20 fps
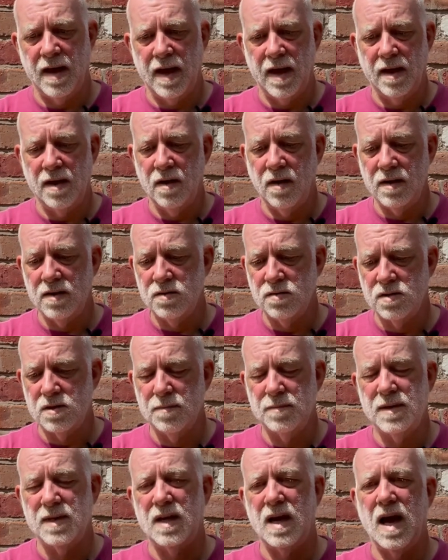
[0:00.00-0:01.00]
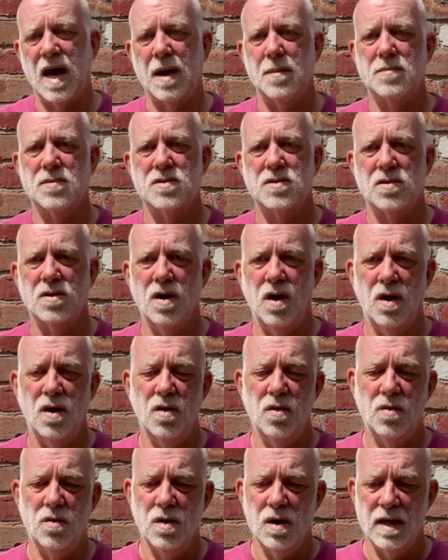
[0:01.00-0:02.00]
And I used to be
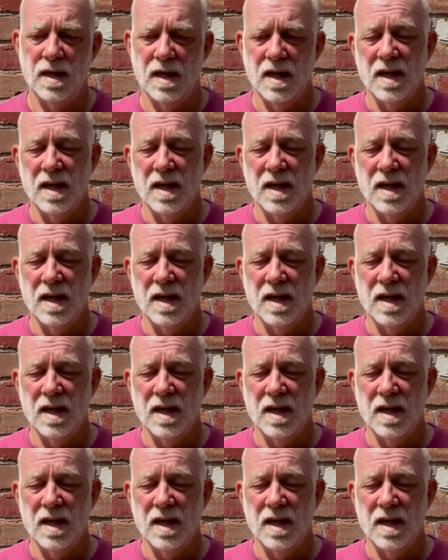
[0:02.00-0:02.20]
absolutely